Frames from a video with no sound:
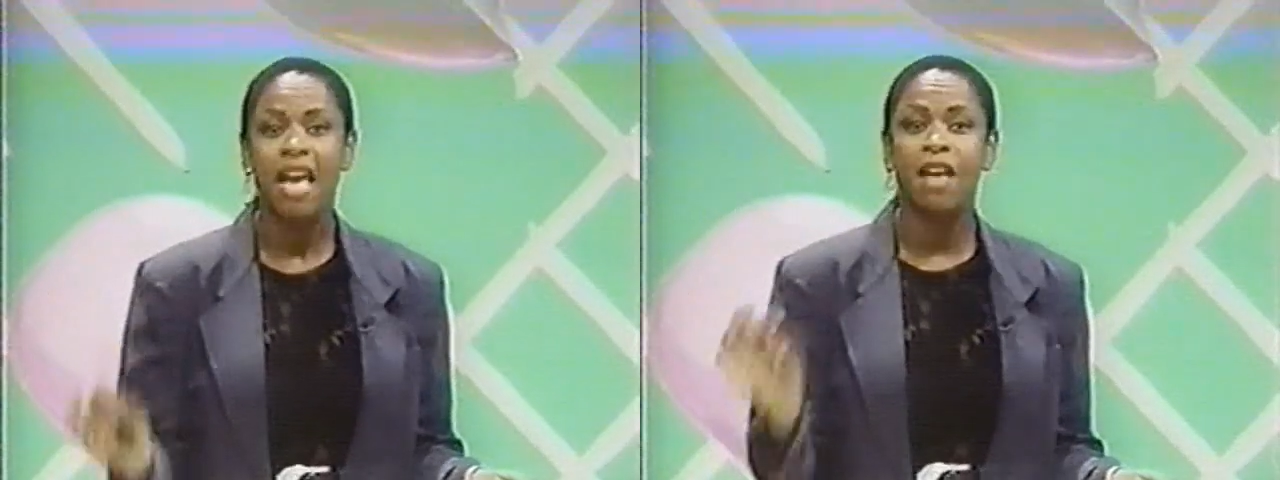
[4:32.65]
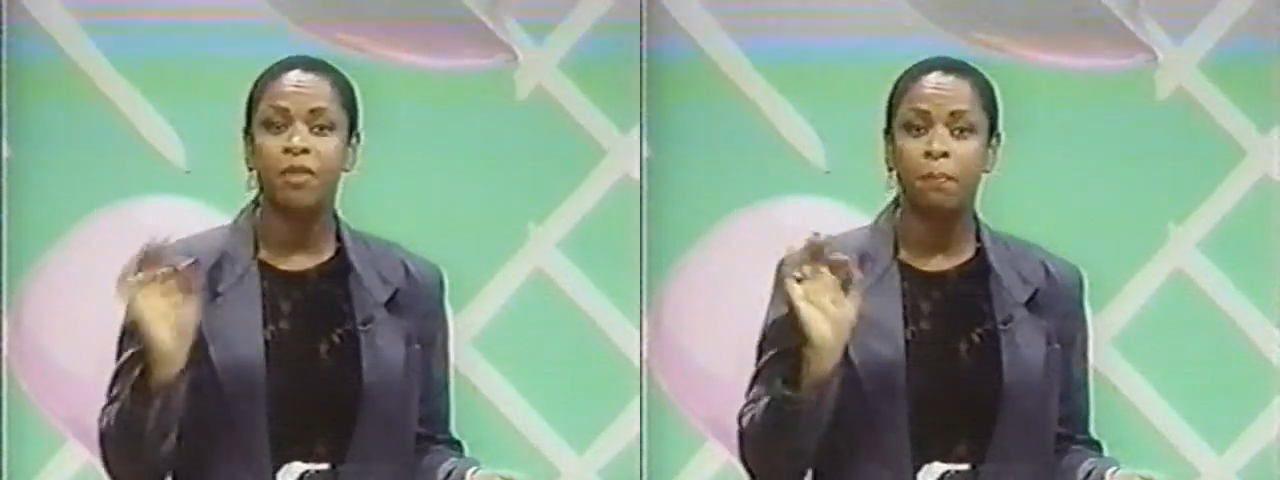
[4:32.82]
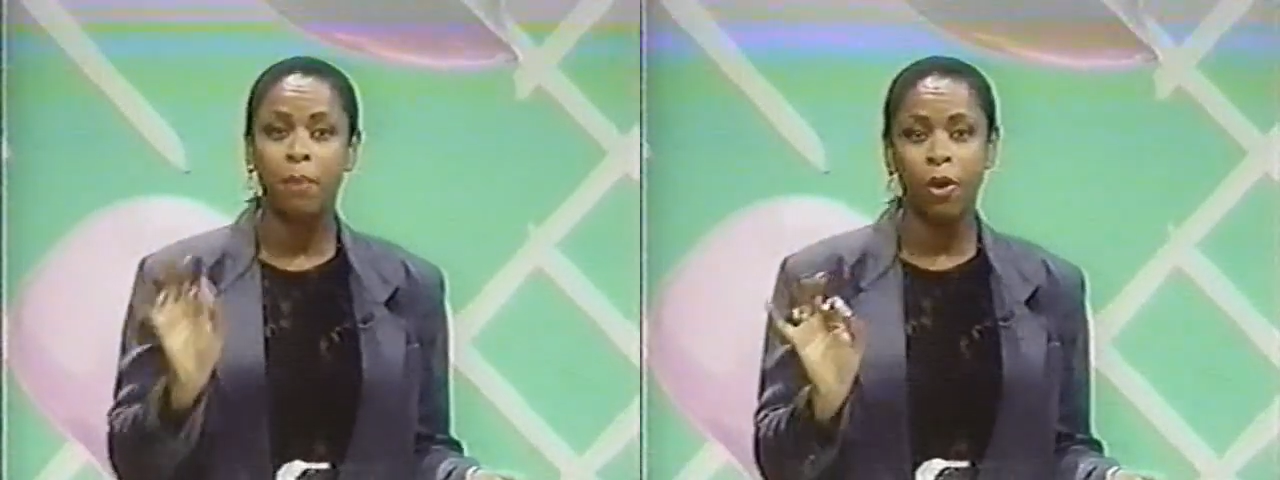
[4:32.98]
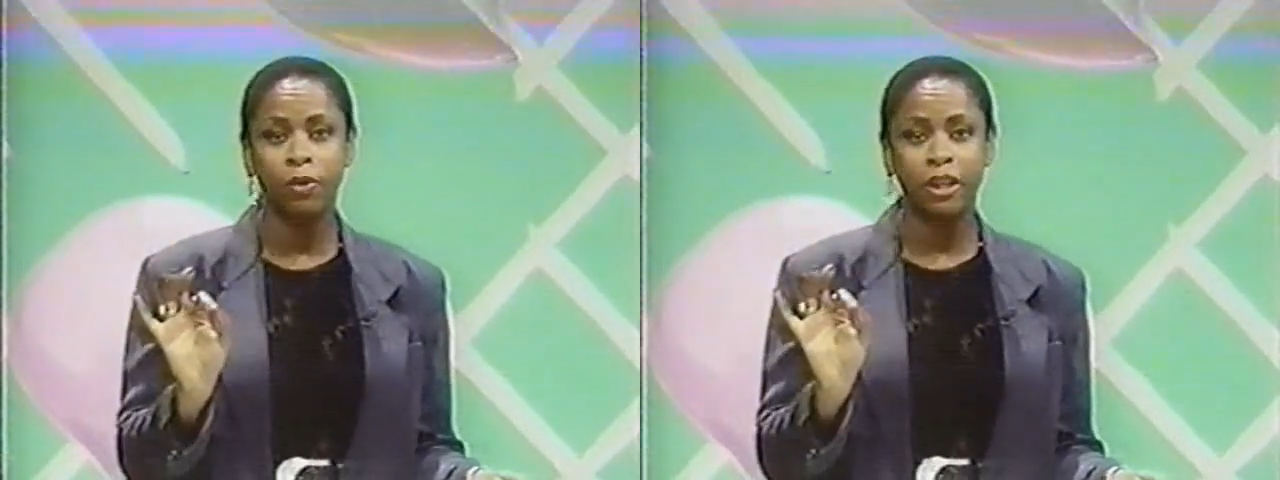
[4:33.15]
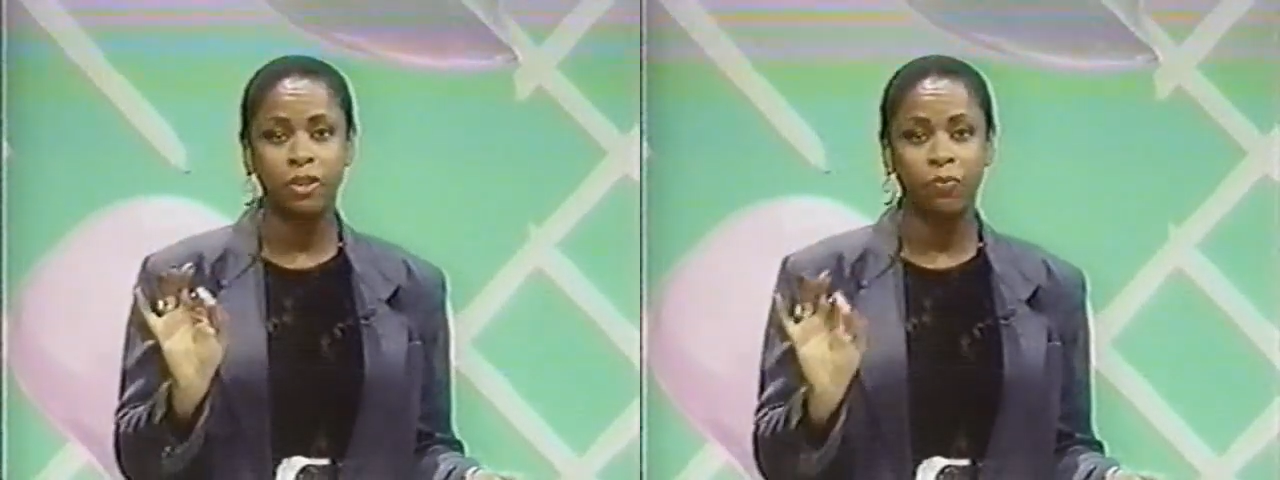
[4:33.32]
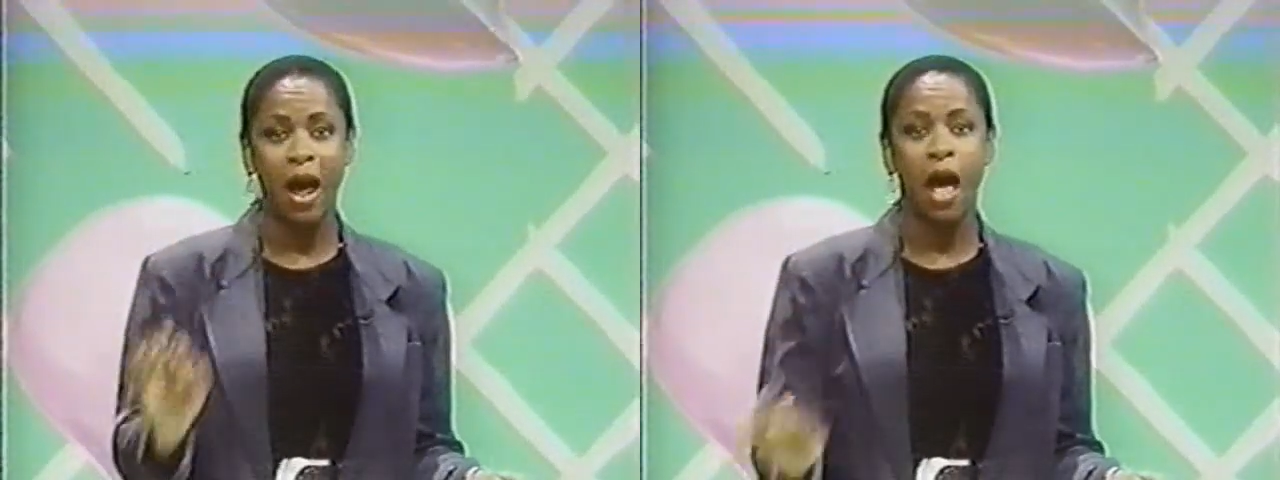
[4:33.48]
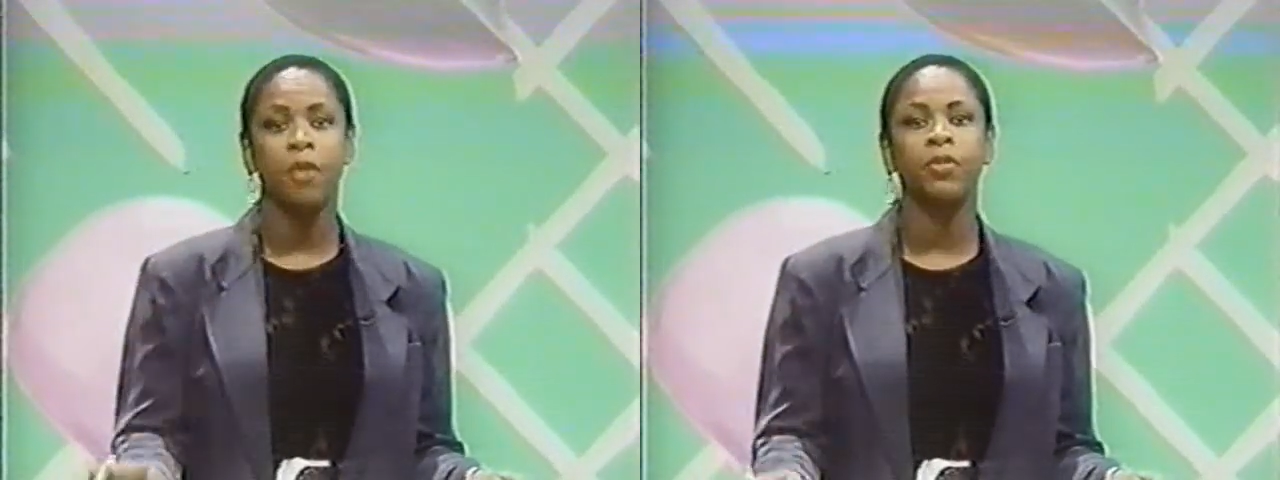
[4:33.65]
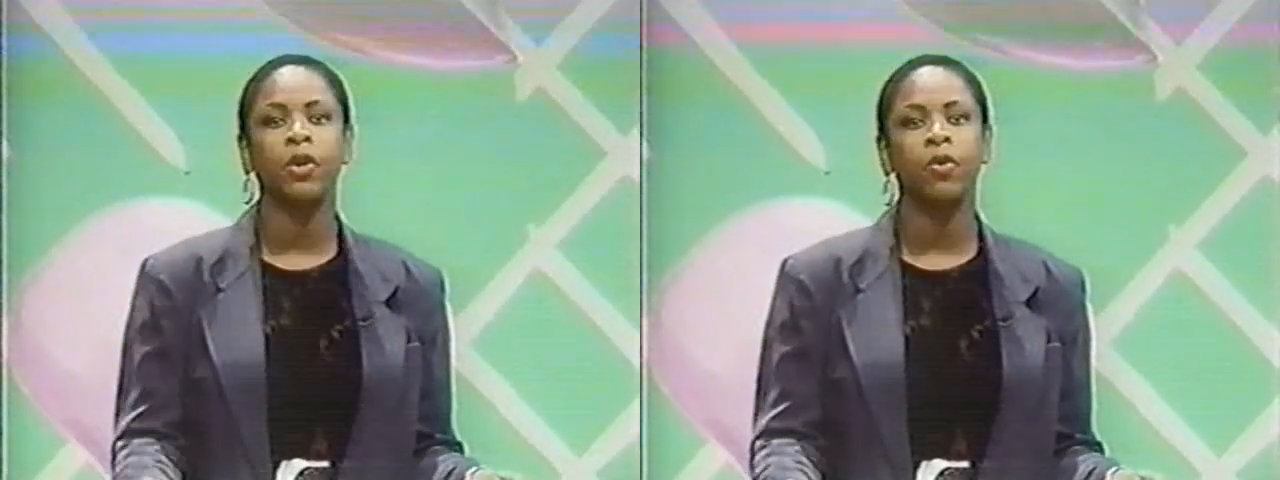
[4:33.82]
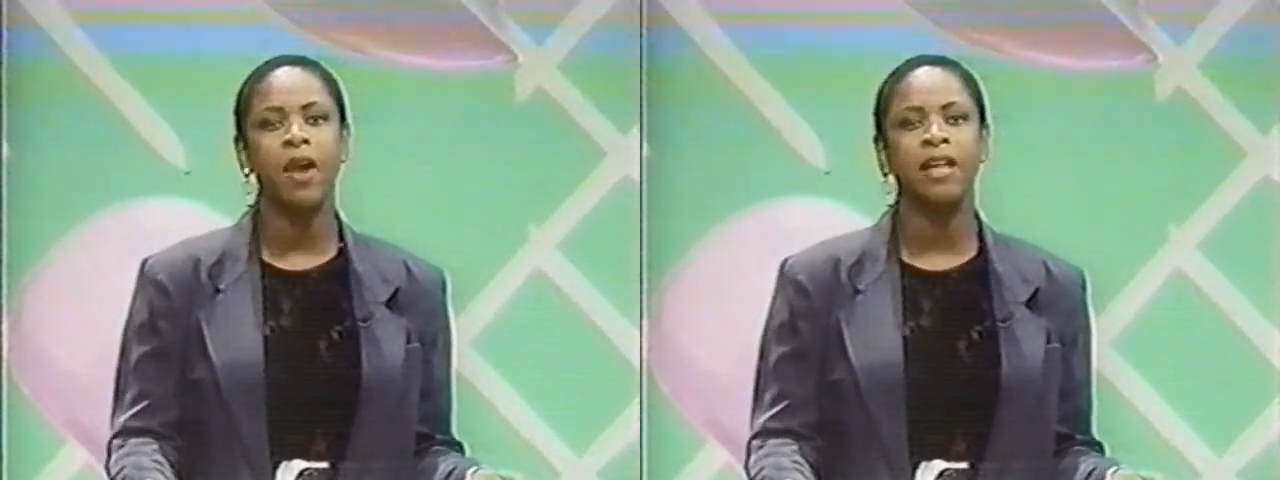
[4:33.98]
In the bonus round,
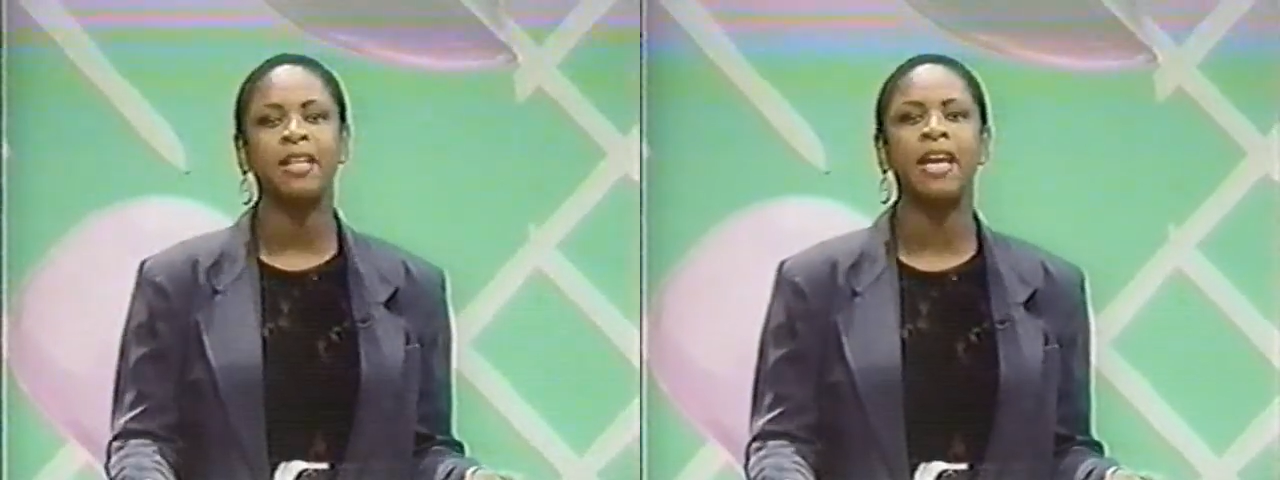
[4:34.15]
the correct